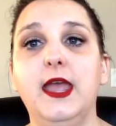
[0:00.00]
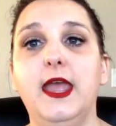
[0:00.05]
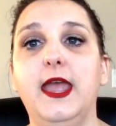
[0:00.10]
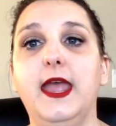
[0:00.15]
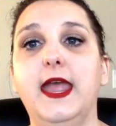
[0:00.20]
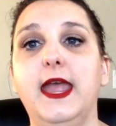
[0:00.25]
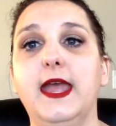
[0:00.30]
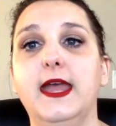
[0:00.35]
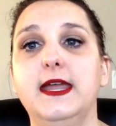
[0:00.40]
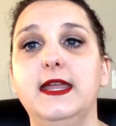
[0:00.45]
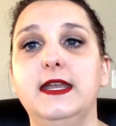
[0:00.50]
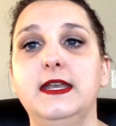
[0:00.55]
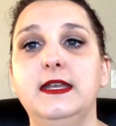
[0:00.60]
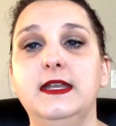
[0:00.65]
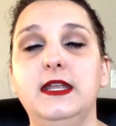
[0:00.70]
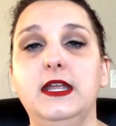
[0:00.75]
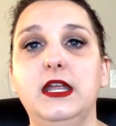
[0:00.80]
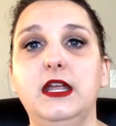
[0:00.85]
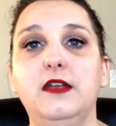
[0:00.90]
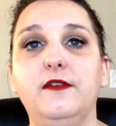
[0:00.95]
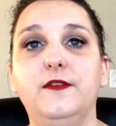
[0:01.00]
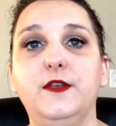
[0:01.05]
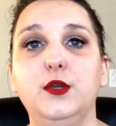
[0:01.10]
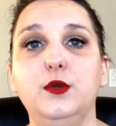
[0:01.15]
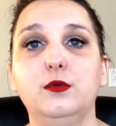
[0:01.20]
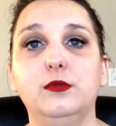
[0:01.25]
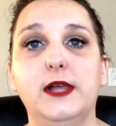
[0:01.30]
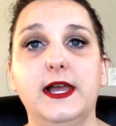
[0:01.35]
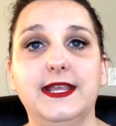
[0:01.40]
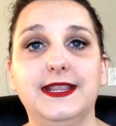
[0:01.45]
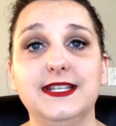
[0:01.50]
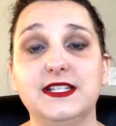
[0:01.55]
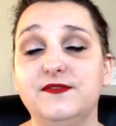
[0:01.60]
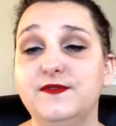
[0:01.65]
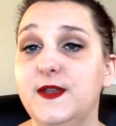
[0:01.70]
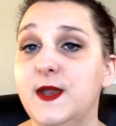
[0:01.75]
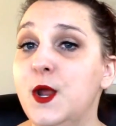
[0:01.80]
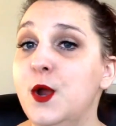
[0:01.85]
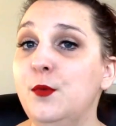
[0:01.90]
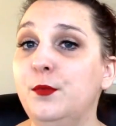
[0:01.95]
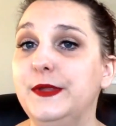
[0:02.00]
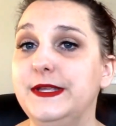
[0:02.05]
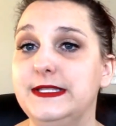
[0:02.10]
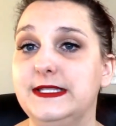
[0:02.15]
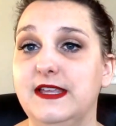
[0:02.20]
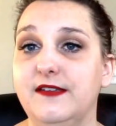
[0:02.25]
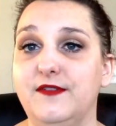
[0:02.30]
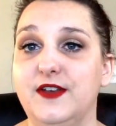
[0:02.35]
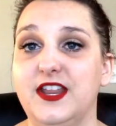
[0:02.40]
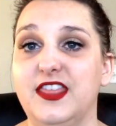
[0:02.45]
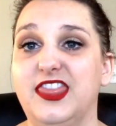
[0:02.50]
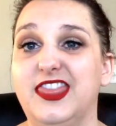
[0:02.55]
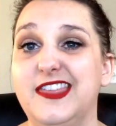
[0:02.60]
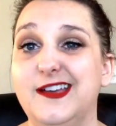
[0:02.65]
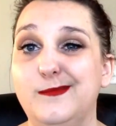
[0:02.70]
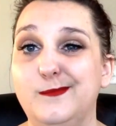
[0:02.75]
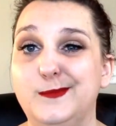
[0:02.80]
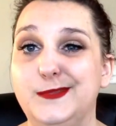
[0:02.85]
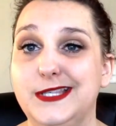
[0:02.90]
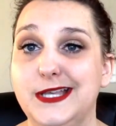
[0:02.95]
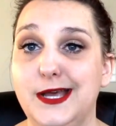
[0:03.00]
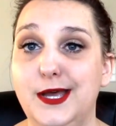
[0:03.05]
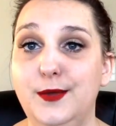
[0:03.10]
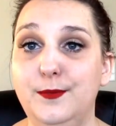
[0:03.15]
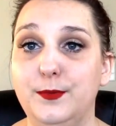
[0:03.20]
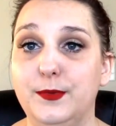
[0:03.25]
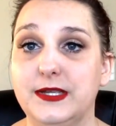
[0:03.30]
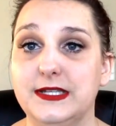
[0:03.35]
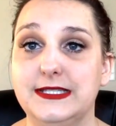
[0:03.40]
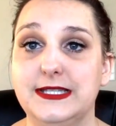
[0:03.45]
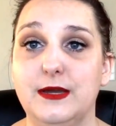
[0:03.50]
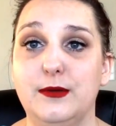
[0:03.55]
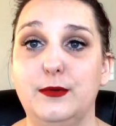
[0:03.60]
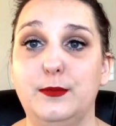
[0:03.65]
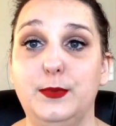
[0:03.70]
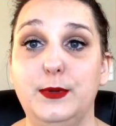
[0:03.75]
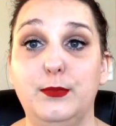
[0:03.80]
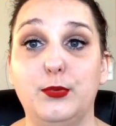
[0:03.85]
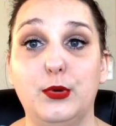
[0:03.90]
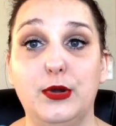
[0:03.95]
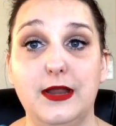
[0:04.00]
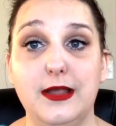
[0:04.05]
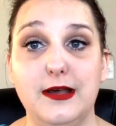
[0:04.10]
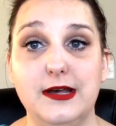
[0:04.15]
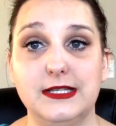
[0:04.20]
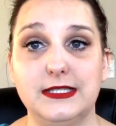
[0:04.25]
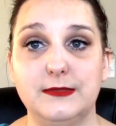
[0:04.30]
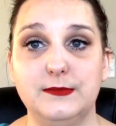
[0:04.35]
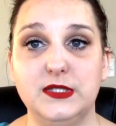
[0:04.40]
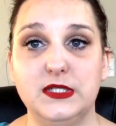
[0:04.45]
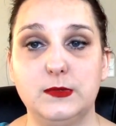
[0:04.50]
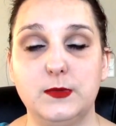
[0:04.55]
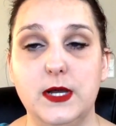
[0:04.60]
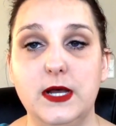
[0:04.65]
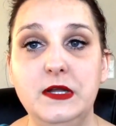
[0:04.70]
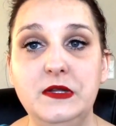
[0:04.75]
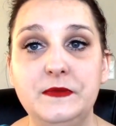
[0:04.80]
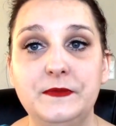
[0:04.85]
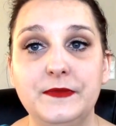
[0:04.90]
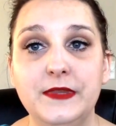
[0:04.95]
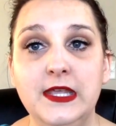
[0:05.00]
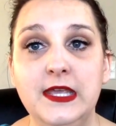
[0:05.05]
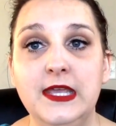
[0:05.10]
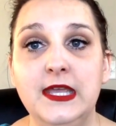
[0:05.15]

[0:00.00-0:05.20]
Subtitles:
And if you like this video, please give it a thumbs up because that would be pretty awesome as well.